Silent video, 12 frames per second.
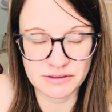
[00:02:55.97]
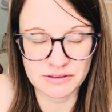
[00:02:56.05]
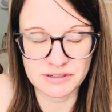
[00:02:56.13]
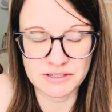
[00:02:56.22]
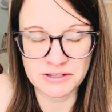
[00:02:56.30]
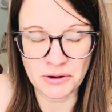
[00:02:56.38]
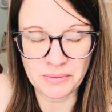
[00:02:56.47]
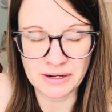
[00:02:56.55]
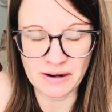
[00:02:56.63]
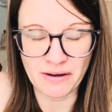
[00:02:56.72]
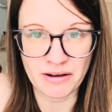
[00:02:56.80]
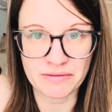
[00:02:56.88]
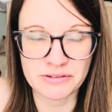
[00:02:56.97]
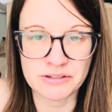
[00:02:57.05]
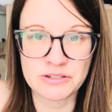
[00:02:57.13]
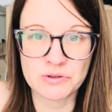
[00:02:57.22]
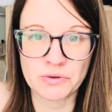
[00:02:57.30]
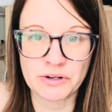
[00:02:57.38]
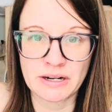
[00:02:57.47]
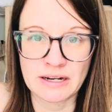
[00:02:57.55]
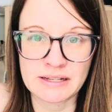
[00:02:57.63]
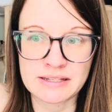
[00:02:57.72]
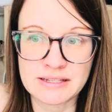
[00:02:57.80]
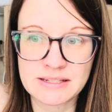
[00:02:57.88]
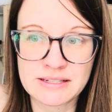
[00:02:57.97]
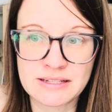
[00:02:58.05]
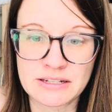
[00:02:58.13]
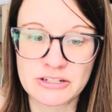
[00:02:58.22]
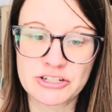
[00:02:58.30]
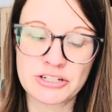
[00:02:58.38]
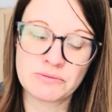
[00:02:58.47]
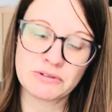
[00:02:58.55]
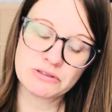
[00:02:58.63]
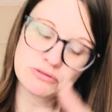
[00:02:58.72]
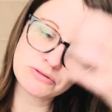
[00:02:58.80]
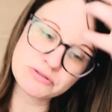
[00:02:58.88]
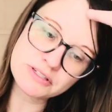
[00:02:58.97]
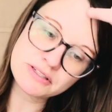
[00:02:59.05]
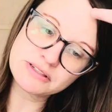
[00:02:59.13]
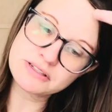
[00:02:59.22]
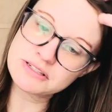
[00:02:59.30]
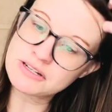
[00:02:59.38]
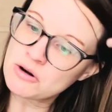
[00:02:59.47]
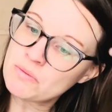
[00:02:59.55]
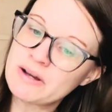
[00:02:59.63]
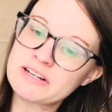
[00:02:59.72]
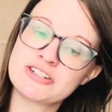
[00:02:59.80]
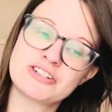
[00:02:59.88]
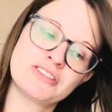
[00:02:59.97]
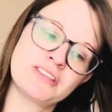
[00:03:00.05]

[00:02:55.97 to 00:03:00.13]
so many awful stories. She went through so much